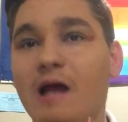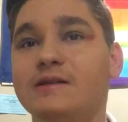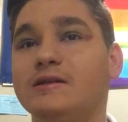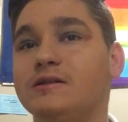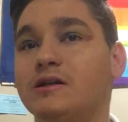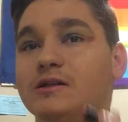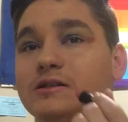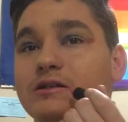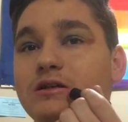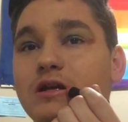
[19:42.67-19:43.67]
My sister is
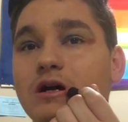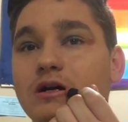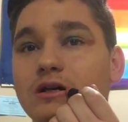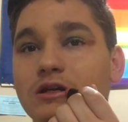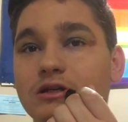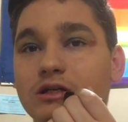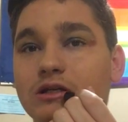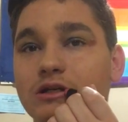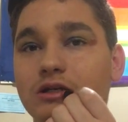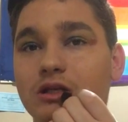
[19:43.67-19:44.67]
not
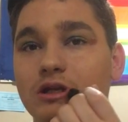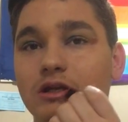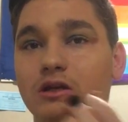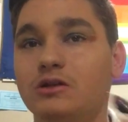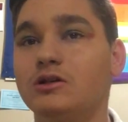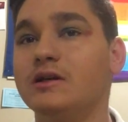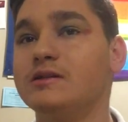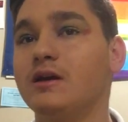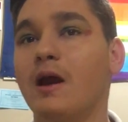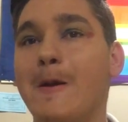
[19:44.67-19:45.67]
even like
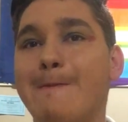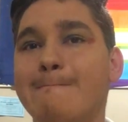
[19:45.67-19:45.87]
tracing.